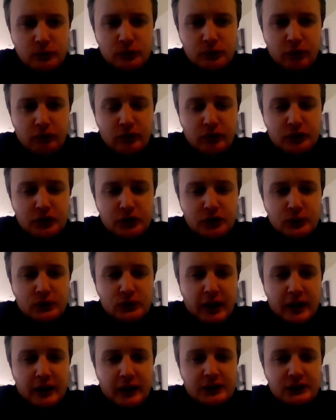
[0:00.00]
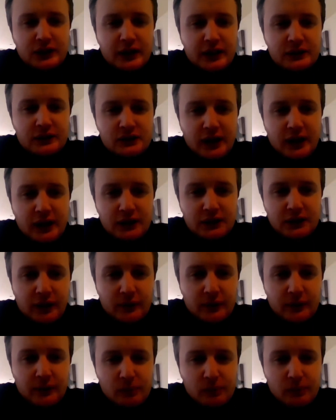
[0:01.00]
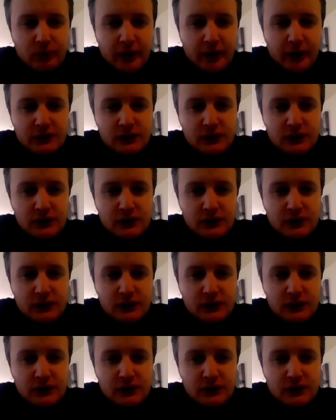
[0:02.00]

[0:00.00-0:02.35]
of the results lately, Jadon Sancho is impressed.